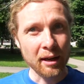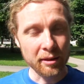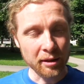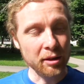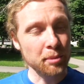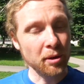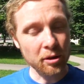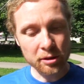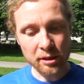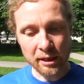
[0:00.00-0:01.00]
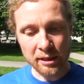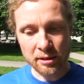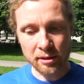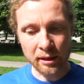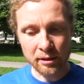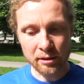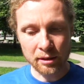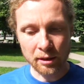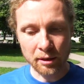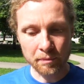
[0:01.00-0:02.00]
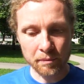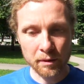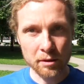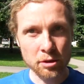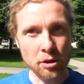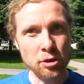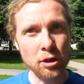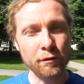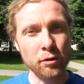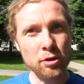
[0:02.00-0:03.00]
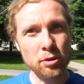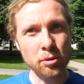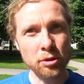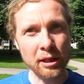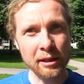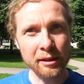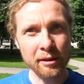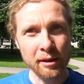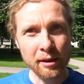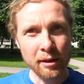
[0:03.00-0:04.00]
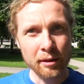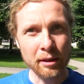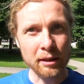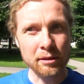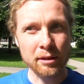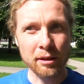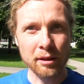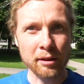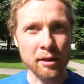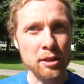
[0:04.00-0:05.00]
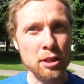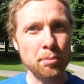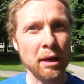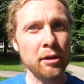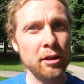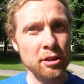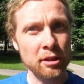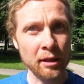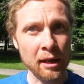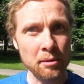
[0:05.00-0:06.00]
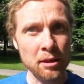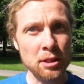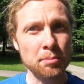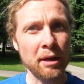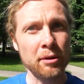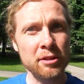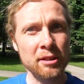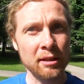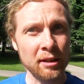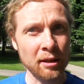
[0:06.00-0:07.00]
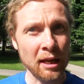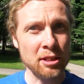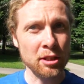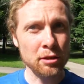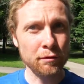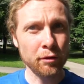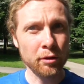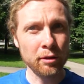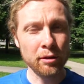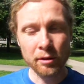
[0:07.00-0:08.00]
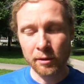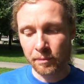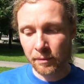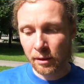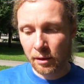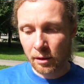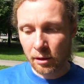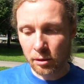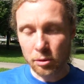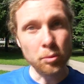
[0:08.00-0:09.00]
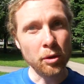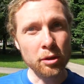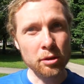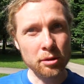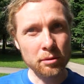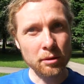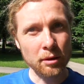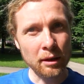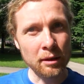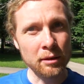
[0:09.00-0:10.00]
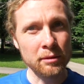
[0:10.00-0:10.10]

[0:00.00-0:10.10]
And the other part is that searching for storytelling that can inspire us and engage us to work and